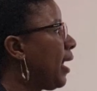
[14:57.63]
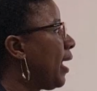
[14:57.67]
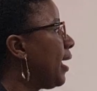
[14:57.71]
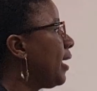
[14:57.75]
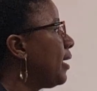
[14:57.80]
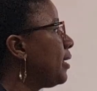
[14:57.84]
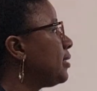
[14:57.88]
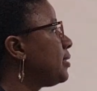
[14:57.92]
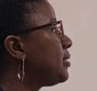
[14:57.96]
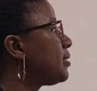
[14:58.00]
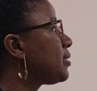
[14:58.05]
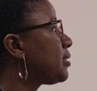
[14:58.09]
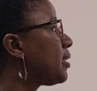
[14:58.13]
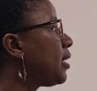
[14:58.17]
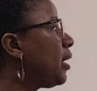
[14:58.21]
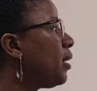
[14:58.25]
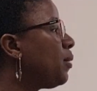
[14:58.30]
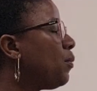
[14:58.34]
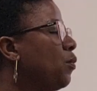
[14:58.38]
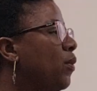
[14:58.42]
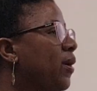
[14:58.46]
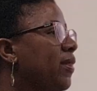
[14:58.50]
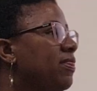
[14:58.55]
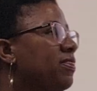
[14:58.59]
And
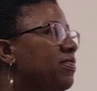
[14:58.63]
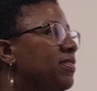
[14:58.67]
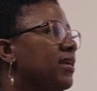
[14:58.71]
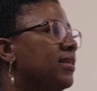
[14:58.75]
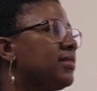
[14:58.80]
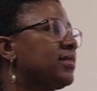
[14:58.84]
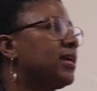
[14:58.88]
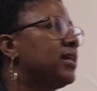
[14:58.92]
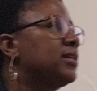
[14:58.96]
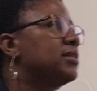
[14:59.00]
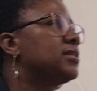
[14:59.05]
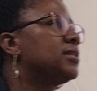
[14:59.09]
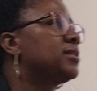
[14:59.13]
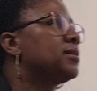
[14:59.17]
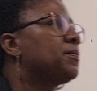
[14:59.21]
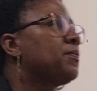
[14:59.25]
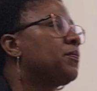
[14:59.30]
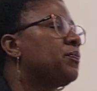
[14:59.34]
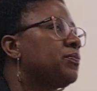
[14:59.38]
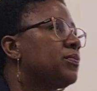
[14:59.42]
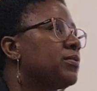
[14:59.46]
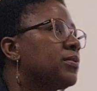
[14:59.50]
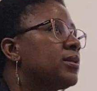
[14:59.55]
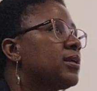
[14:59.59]
one thing that
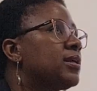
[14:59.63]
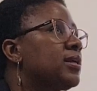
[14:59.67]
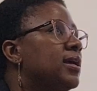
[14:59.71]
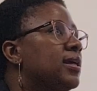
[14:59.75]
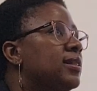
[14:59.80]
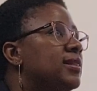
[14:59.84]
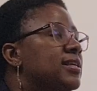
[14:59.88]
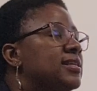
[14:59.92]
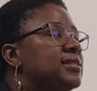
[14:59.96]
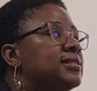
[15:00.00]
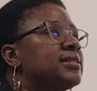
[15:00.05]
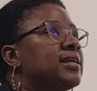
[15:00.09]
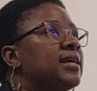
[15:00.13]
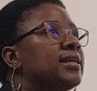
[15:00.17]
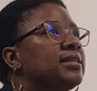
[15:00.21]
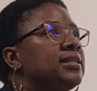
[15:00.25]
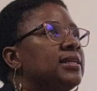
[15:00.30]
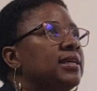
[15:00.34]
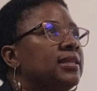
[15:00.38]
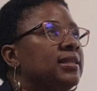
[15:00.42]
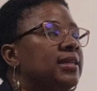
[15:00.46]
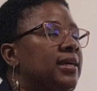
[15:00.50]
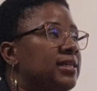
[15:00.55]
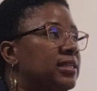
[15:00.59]
the
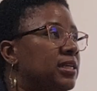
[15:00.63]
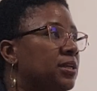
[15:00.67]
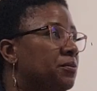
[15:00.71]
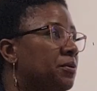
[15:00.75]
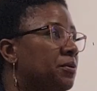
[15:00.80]
study that he